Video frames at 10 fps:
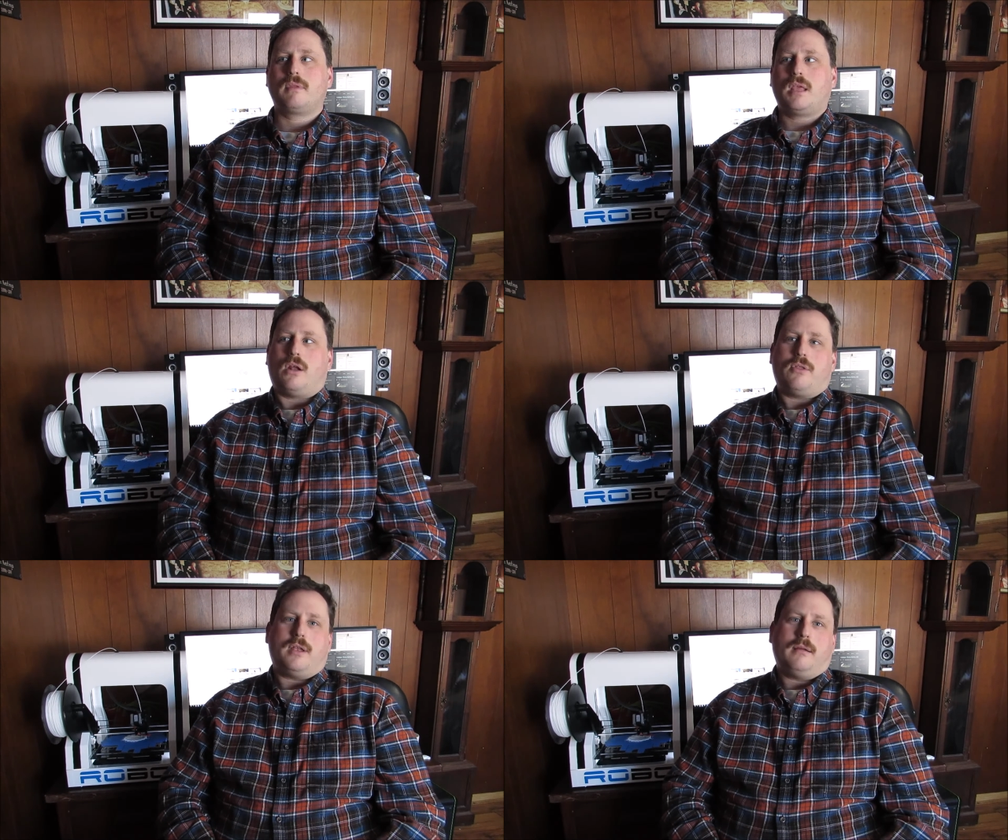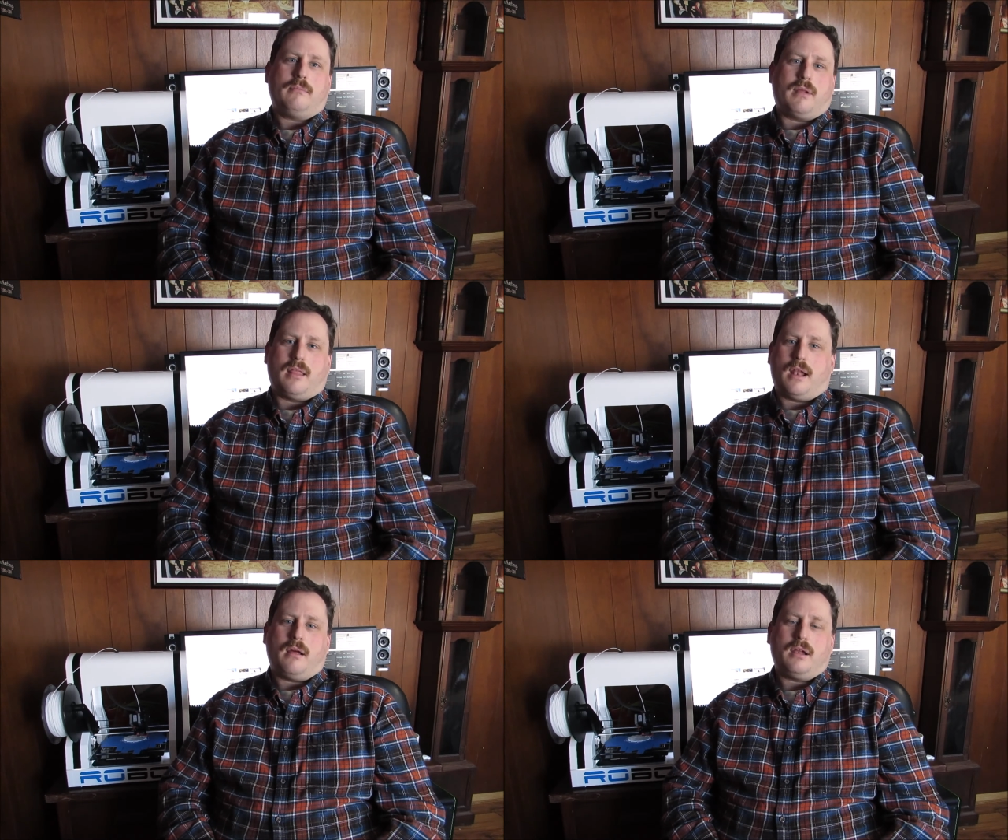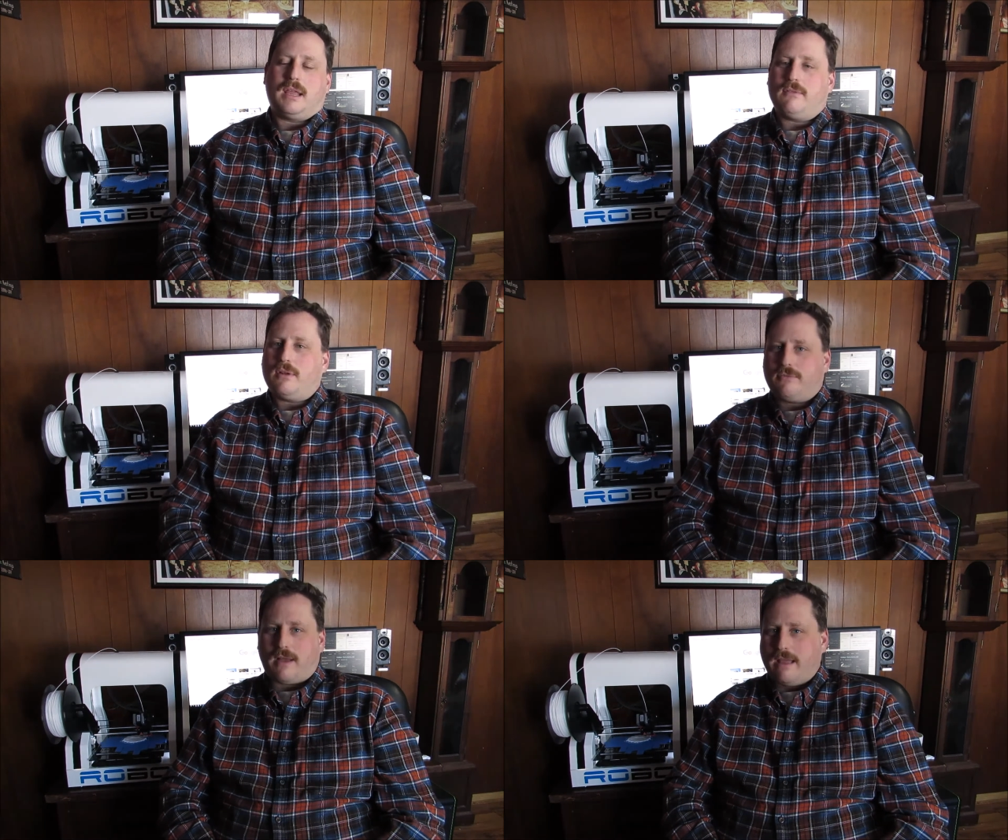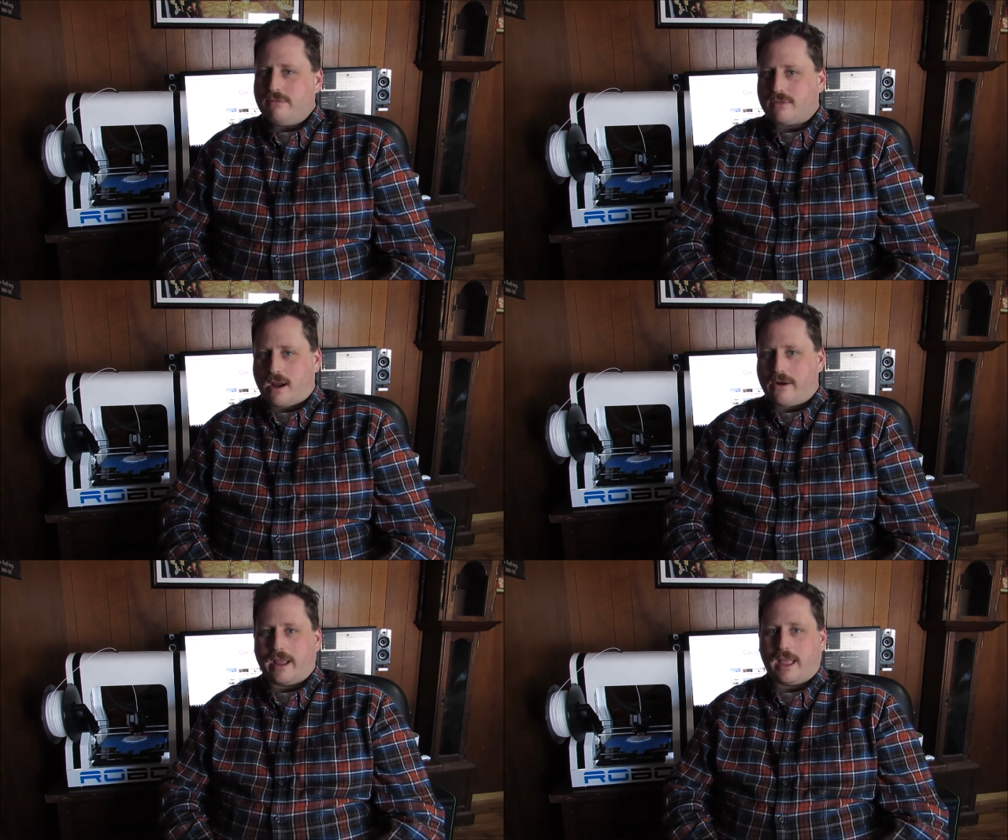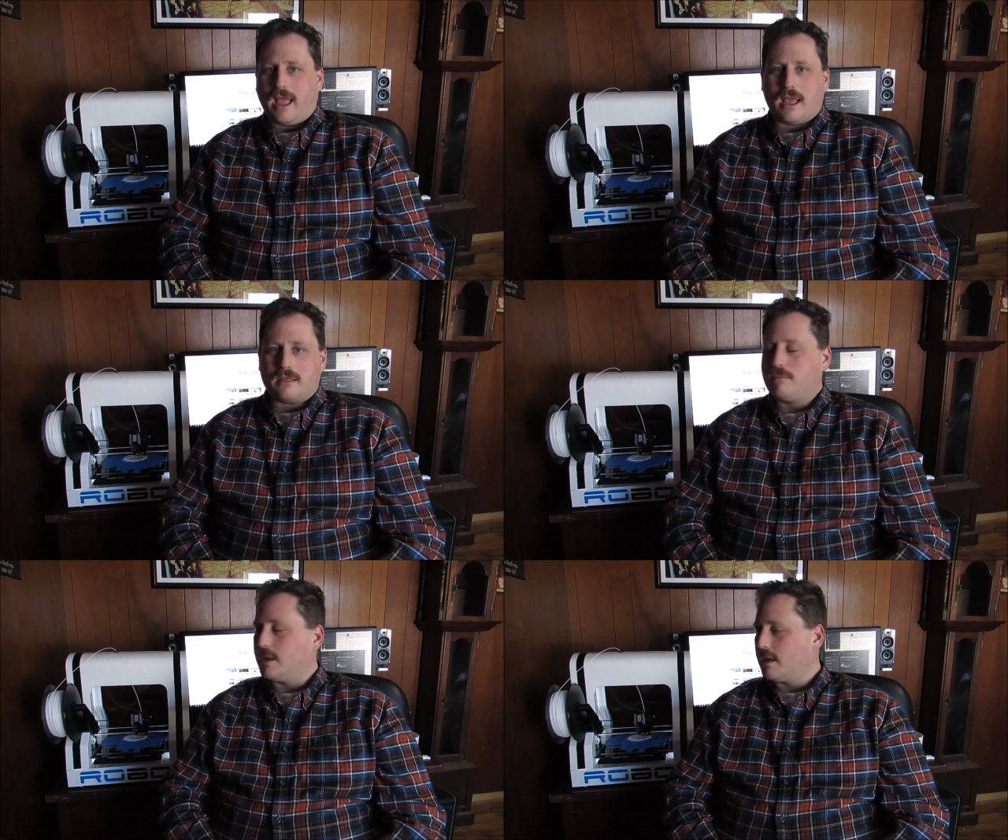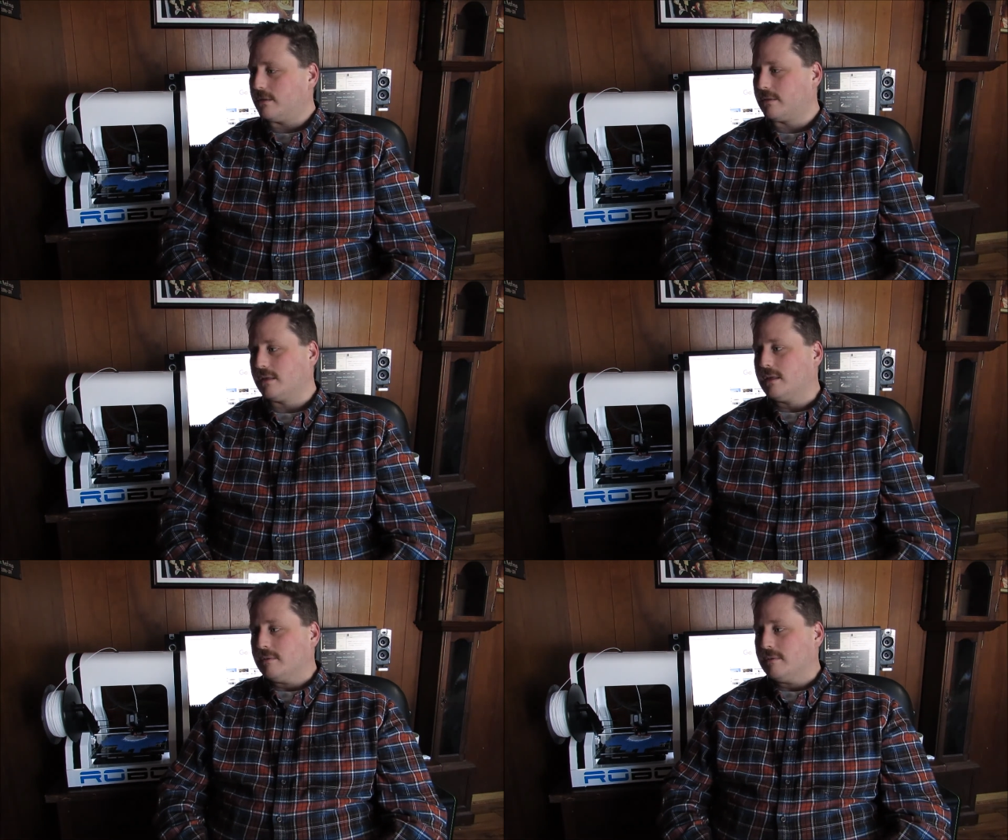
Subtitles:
then I would give it a 5-star, I guess, because